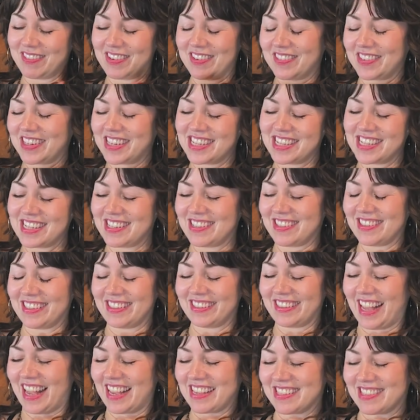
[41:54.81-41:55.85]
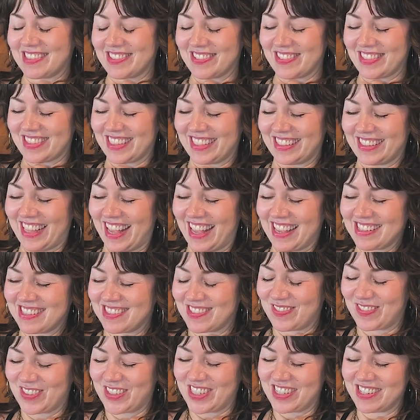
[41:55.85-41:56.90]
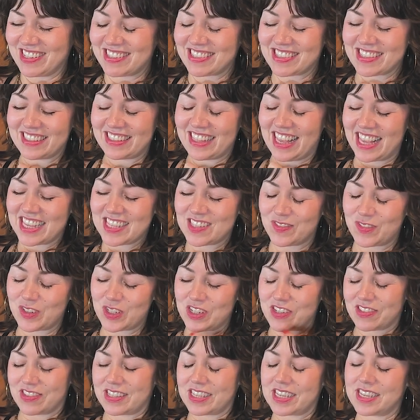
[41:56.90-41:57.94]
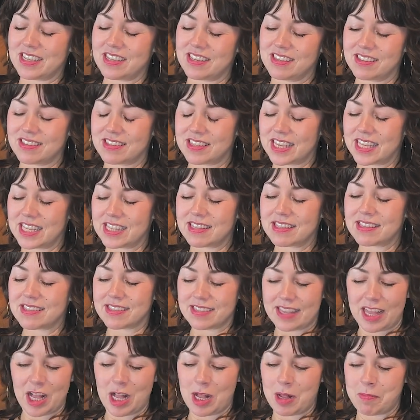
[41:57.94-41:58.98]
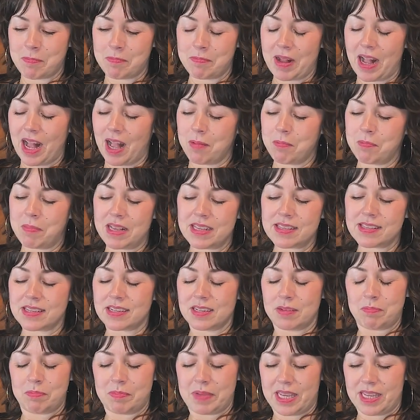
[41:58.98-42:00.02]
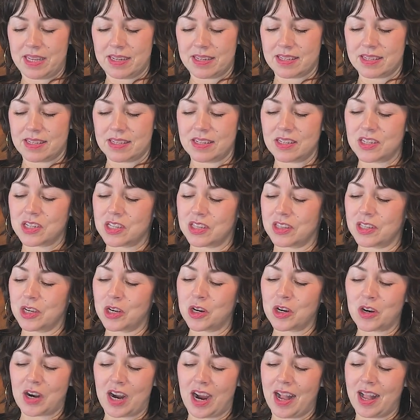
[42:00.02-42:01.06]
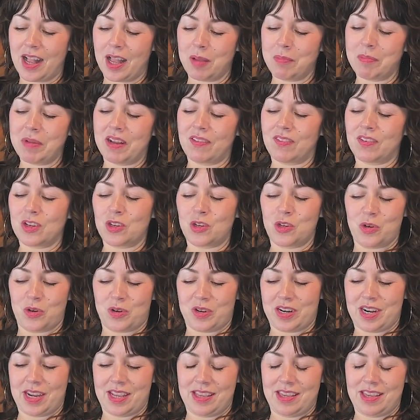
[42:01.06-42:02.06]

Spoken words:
read to you the last verse. The last verse is, "In sum, I must admit to the crime of adoring